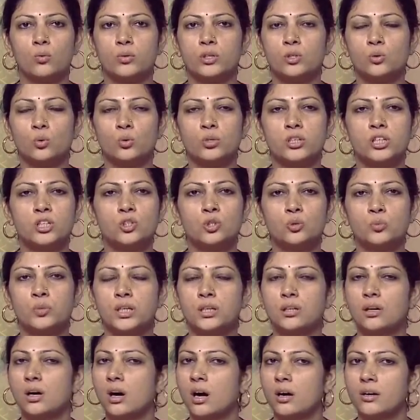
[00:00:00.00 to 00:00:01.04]
we don't need to
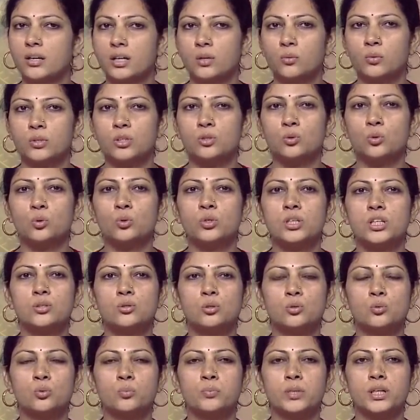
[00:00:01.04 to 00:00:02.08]
be in a hurry, we don't
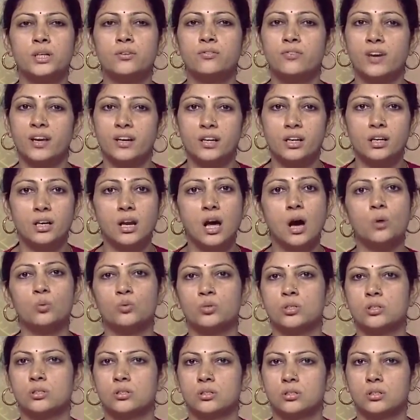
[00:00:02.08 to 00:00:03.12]
need to be very
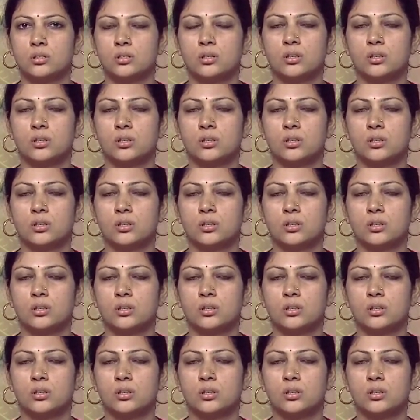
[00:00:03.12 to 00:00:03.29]
loud.